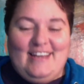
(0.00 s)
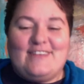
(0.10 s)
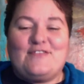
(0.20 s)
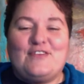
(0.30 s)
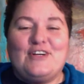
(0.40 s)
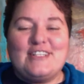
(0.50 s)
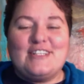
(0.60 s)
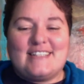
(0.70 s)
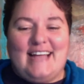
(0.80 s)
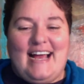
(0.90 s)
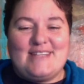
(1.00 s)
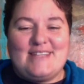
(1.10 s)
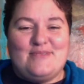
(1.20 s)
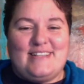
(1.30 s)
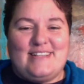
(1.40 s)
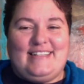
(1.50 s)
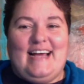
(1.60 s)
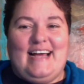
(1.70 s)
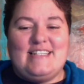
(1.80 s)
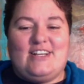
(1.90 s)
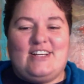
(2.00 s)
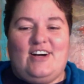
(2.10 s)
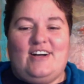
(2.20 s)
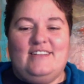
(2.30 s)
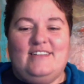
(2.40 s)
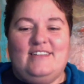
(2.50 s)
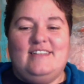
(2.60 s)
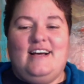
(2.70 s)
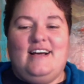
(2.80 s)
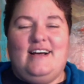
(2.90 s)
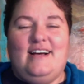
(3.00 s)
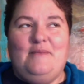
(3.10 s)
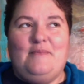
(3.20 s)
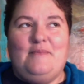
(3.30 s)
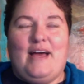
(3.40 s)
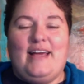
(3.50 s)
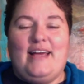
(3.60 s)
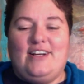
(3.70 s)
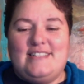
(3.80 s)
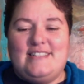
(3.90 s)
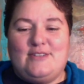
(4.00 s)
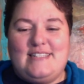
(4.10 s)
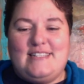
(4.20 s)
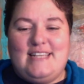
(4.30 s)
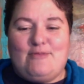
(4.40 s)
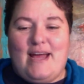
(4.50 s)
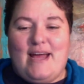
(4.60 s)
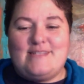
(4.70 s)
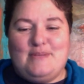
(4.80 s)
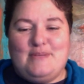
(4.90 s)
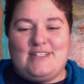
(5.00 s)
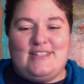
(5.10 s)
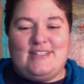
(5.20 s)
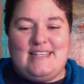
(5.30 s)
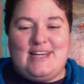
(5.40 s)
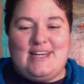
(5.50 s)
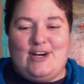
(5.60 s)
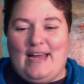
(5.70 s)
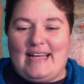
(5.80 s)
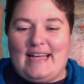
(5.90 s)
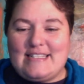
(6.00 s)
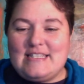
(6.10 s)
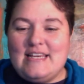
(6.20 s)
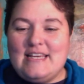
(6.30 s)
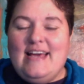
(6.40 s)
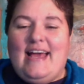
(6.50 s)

The first class was a class called, I call it T-Rex, but it's called TRX.